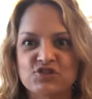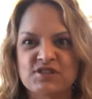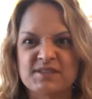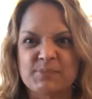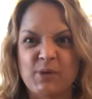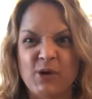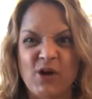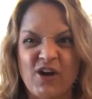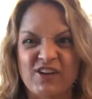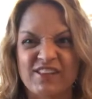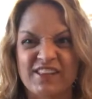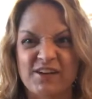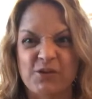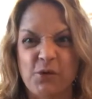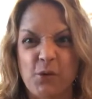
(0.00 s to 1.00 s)
She's put on a
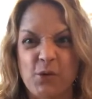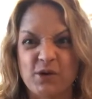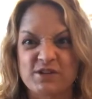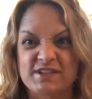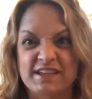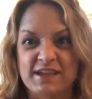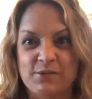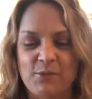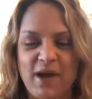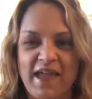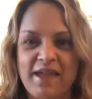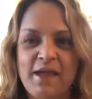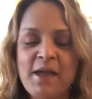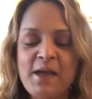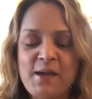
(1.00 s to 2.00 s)
little quarantine
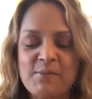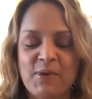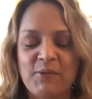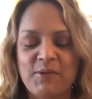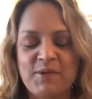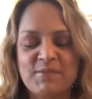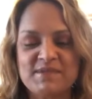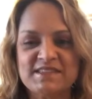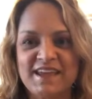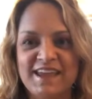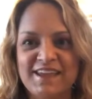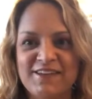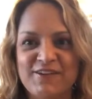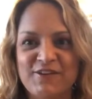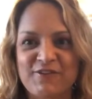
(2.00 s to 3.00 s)
weight, but we've been
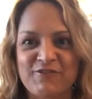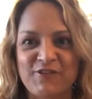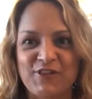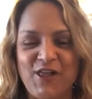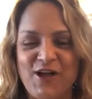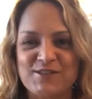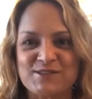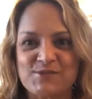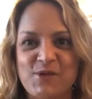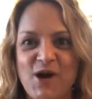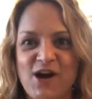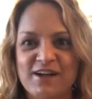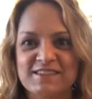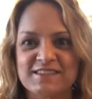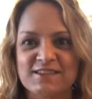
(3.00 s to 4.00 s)
taking her for lots of
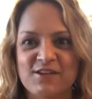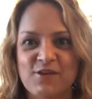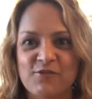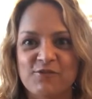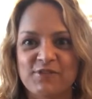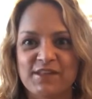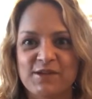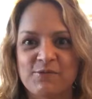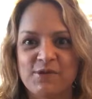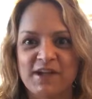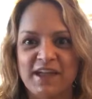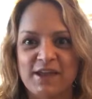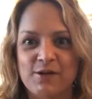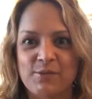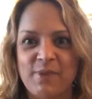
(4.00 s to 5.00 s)
walks and hopefully we'll
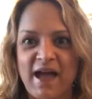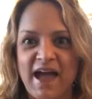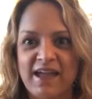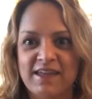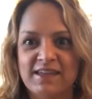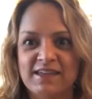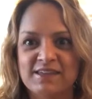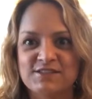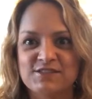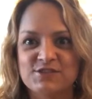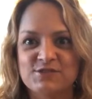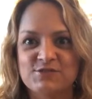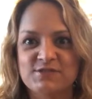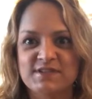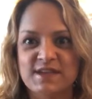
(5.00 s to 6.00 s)
get her back
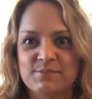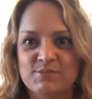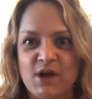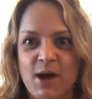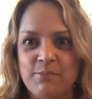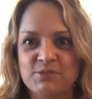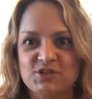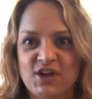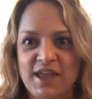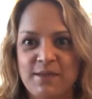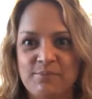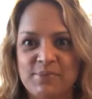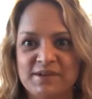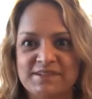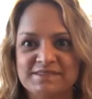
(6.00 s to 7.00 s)
into tip-top shape.